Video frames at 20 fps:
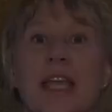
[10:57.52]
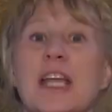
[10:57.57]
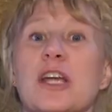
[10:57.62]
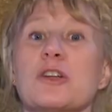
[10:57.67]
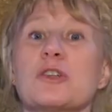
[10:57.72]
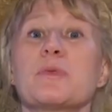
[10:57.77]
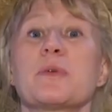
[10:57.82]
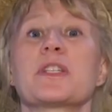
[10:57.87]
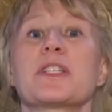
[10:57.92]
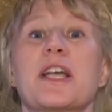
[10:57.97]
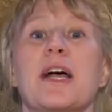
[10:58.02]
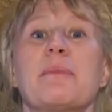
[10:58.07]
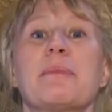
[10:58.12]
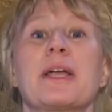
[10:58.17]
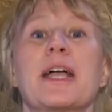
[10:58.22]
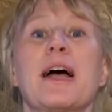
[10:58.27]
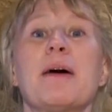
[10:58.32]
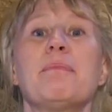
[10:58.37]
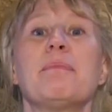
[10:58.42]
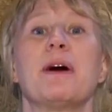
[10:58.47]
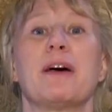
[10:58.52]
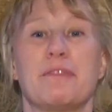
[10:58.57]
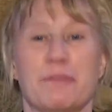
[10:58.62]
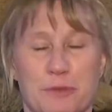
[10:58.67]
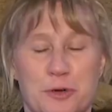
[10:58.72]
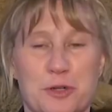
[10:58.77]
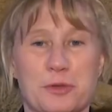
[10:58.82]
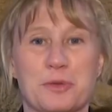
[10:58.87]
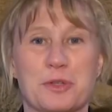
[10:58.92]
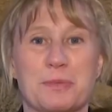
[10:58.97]
Here's what's coming up on
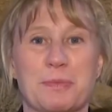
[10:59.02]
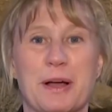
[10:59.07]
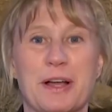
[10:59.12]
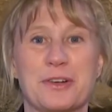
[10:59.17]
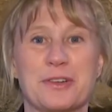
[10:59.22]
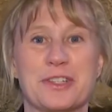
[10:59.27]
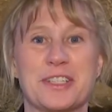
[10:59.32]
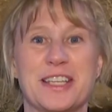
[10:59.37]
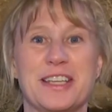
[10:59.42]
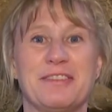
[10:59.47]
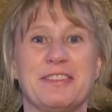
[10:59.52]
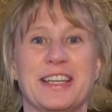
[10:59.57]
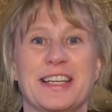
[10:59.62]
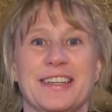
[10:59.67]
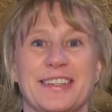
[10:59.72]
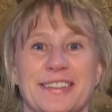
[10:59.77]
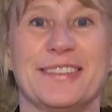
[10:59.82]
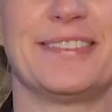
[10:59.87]
First Responder TV.